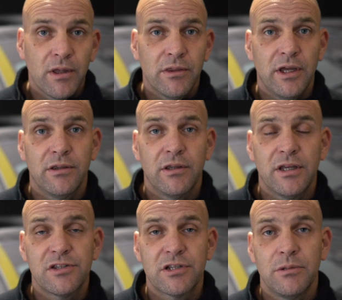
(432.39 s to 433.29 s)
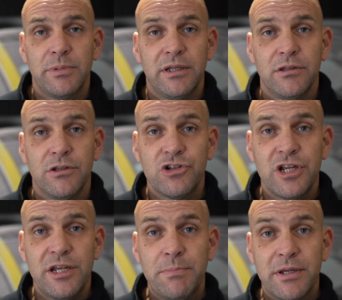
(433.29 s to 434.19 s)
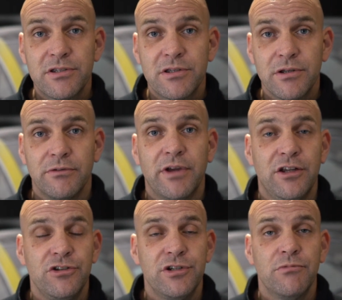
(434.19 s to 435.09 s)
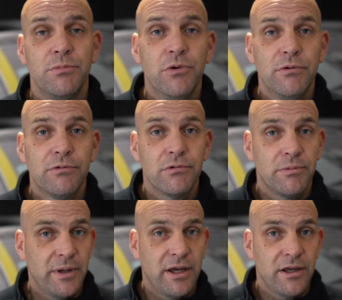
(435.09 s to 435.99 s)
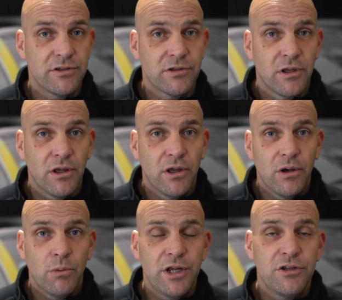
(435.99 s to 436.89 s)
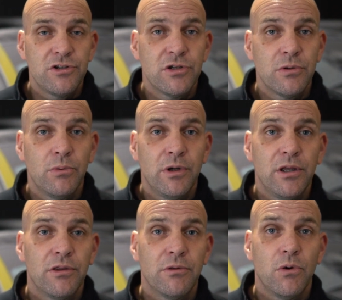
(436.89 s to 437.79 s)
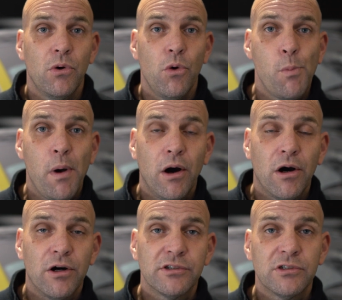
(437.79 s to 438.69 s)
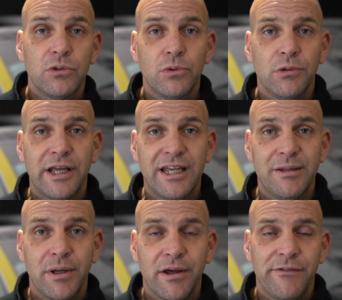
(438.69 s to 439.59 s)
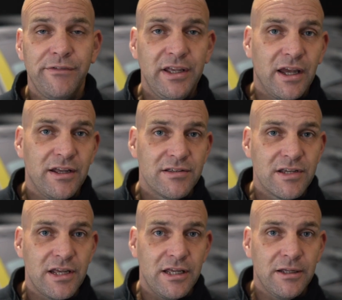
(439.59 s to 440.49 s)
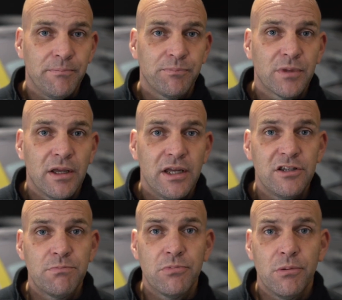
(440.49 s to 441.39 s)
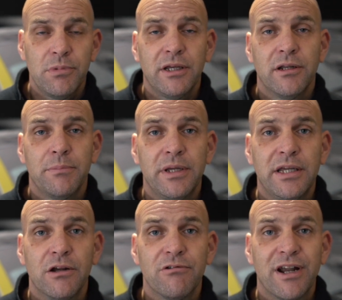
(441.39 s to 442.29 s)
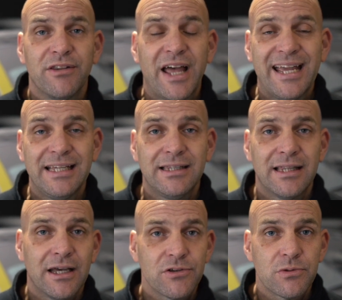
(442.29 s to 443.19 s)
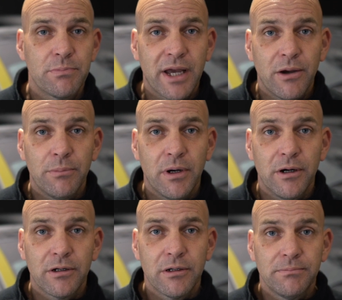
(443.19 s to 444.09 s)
then that's going to be the cheapest of engine removal repairs, which with all parts, all labour, VAT, is probably going to be around the £8,000 mark.